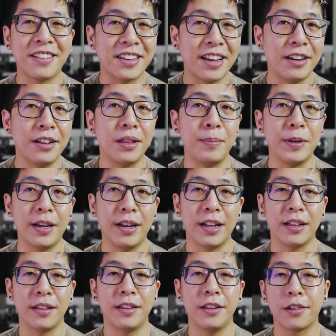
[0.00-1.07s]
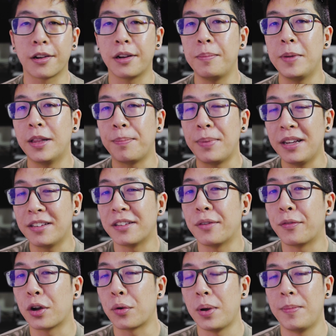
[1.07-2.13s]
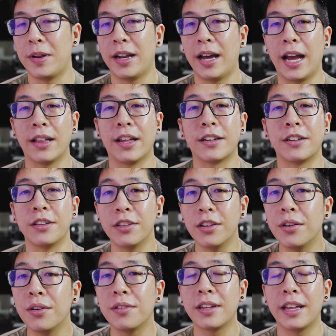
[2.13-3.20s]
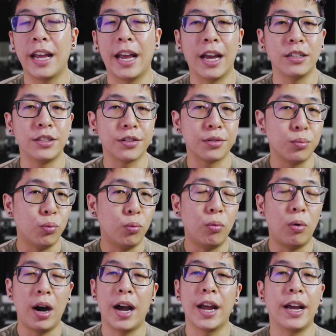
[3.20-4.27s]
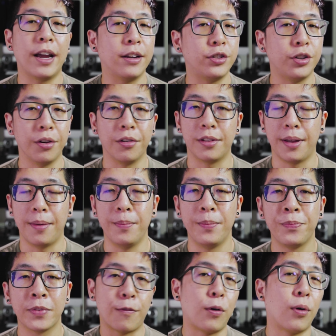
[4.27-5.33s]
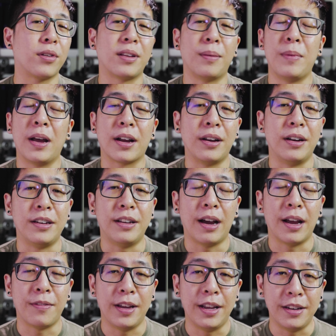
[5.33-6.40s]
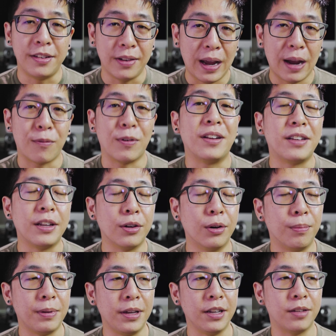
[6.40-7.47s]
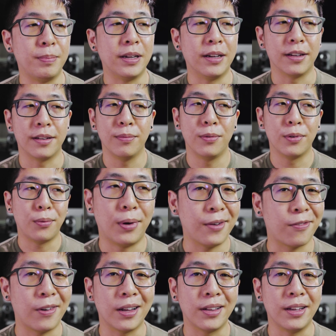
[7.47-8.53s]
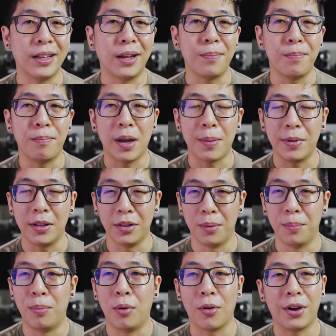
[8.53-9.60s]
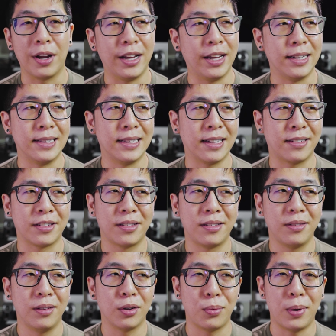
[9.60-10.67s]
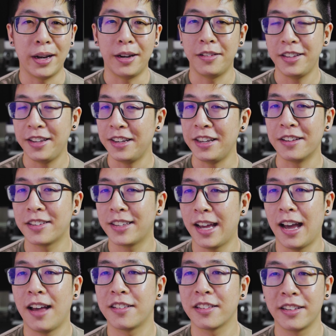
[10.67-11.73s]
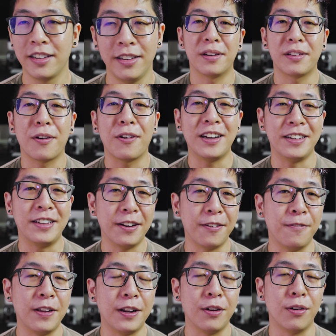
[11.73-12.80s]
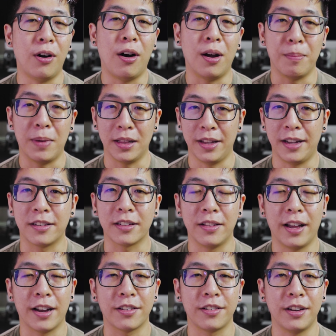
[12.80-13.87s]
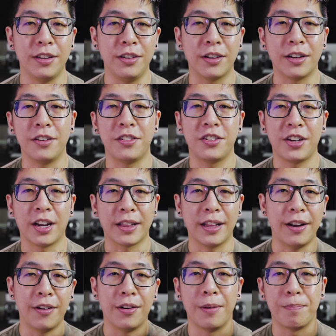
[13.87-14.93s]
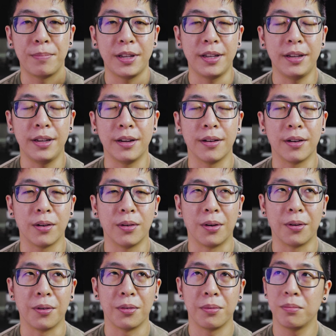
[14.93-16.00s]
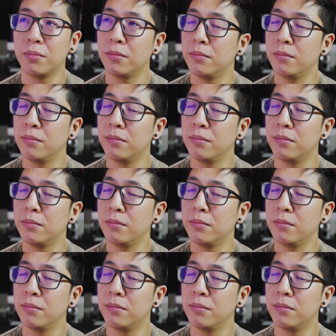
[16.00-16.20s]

I stated in the beginning, these are going to be the pieces of equipment I like to use and just why I chose them. Of course, I'm not going to dive into every single piece because quite frankly, that might be a little boring and that's quite a tedious task. Plus, I already did a video on my lens collection. You can check that out up here or